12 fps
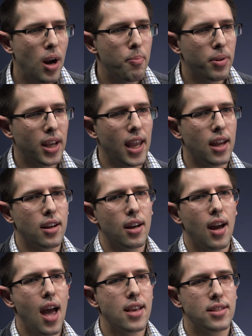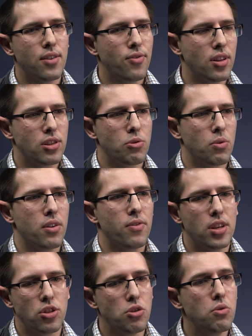propaganda as if it's sort of
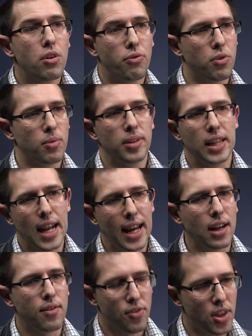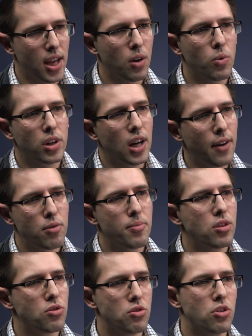this uniformly negative thing. What
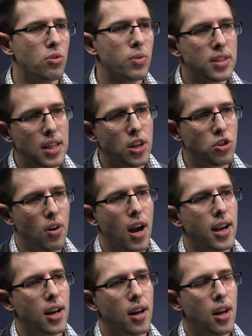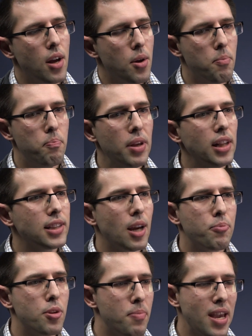governments do is they try to build
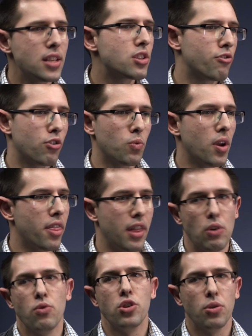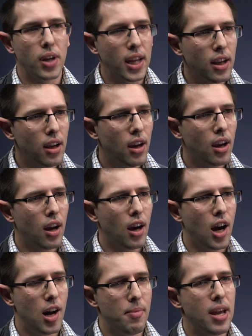up the base for what they're doing
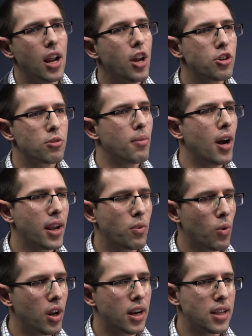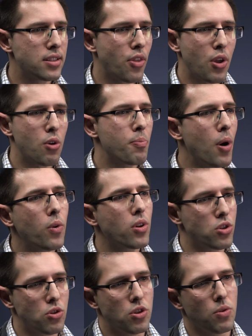and undermine what it is that their
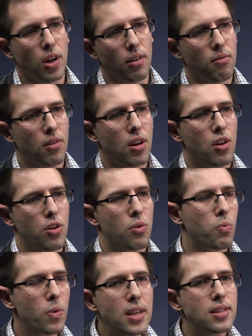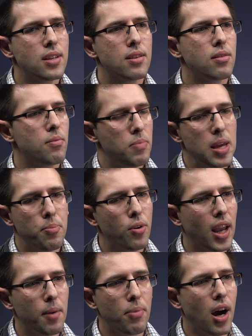opponents are doing. The reason people
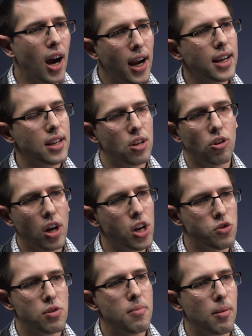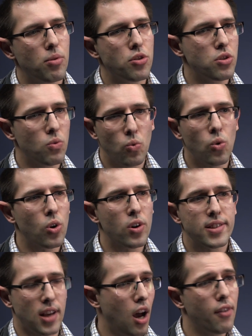get behind their country members in war
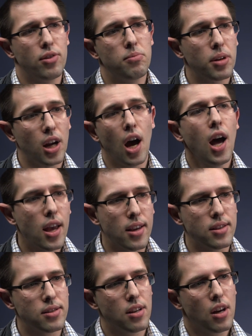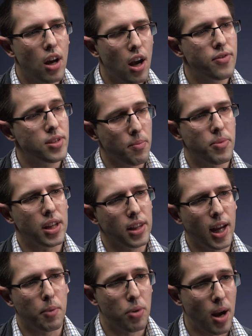is often because of something
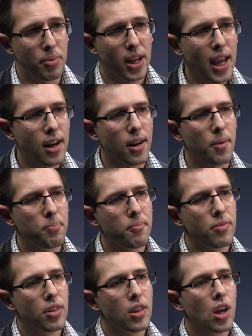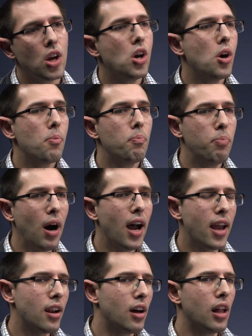like propaganda.
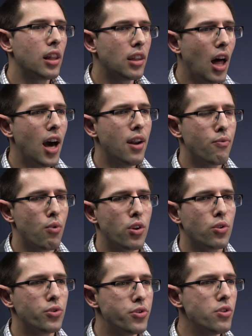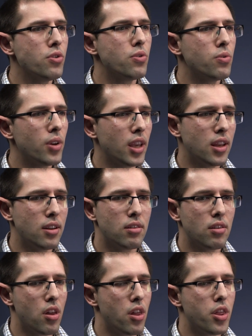But a lot of what you'll do
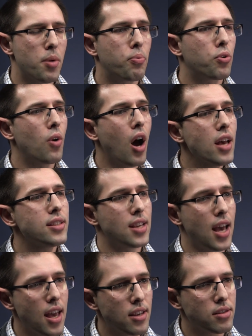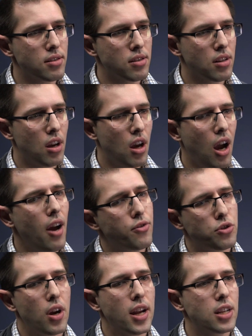in the process of
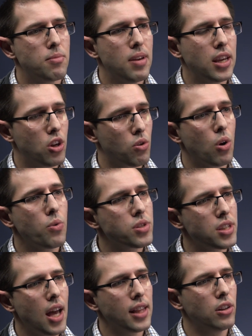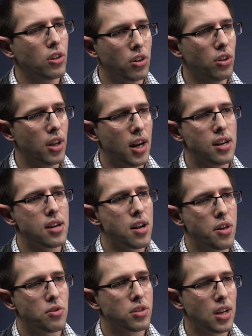trying to make your own side look good and
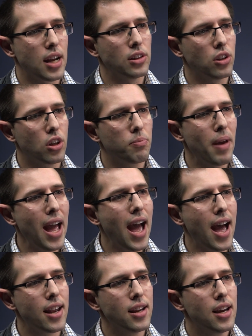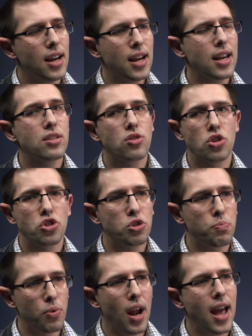another side look bad is to
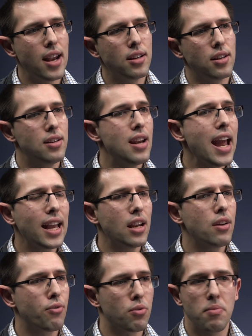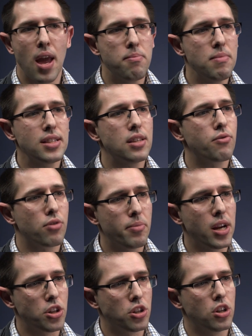spread negative and
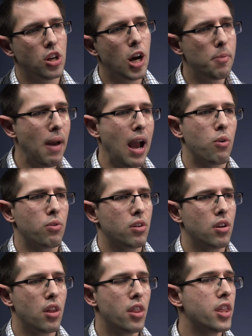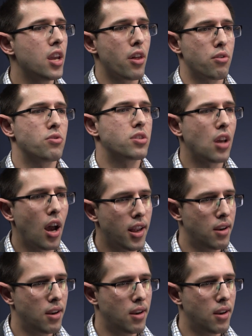misinformation about the other side.